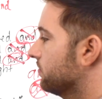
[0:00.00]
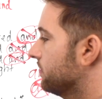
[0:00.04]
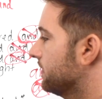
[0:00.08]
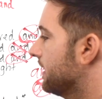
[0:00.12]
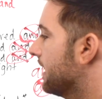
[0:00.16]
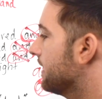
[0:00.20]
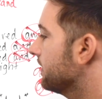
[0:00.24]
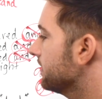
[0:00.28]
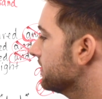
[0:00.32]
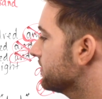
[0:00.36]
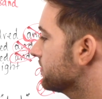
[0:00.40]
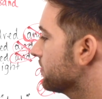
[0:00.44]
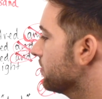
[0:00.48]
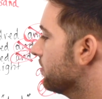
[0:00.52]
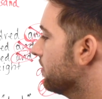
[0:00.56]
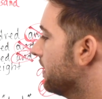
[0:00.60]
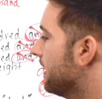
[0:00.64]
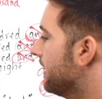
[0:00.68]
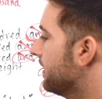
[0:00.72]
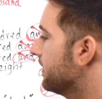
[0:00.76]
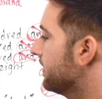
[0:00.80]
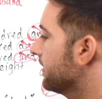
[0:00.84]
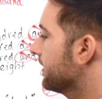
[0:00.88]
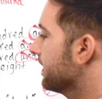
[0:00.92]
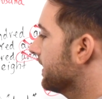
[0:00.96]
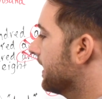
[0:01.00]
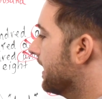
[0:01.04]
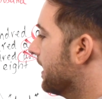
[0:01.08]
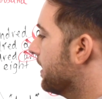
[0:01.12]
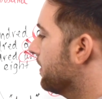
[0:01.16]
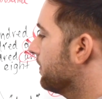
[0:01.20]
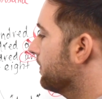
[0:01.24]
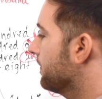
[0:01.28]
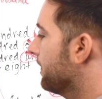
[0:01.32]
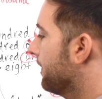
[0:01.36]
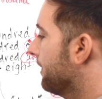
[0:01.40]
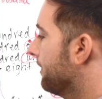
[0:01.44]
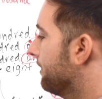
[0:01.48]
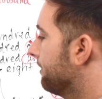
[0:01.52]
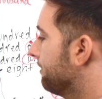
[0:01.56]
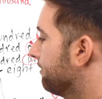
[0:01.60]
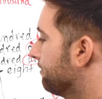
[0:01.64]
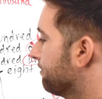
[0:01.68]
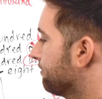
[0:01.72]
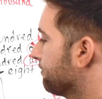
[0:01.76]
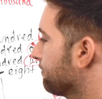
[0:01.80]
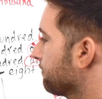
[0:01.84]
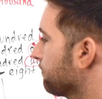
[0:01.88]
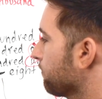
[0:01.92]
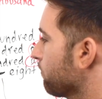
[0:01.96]
now let's go ahead and count.
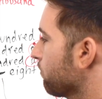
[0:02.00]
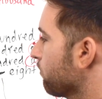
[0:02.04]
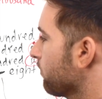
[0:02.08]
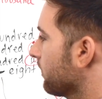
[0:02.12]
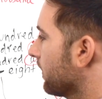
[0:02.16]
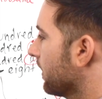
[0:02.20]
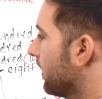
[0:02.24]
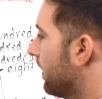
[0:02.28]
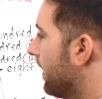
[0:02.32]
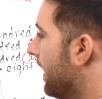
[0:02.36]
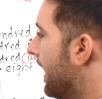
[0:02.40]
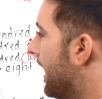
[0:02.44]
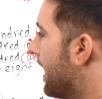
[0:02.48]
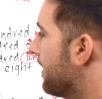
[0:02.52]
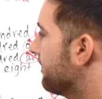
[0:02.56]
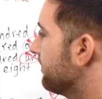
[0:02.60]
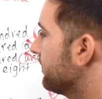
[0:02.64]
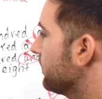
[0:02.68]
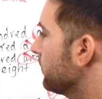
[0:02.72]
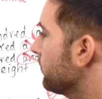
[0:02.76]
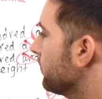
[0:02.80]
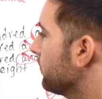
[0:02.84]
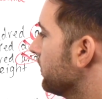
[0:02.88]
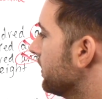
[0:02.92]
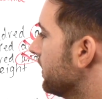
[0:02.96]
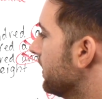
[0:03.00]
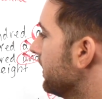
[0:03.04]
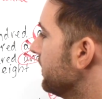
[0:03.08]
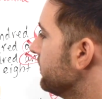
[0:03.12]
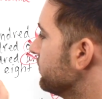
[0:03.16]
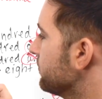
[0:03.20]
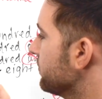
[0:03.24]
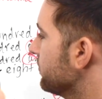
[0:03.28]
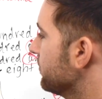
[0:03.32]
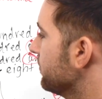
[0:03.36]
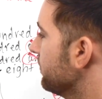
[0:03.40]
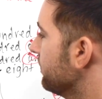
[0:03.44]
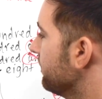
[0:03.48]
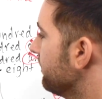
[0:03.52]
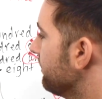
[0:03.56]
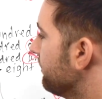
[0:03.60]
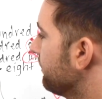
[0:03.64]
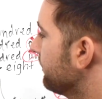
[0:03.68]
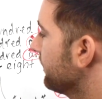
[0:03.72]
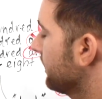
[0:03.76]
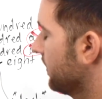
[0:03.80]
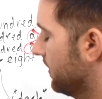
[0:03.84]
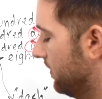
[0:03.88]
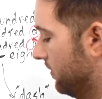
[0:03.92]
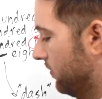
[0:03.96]
After 100,
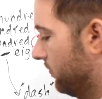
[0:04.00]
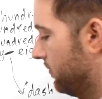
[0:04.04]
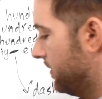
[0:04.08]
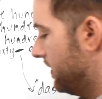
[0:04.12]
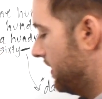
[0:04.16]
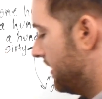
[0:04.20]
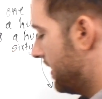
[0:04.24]
we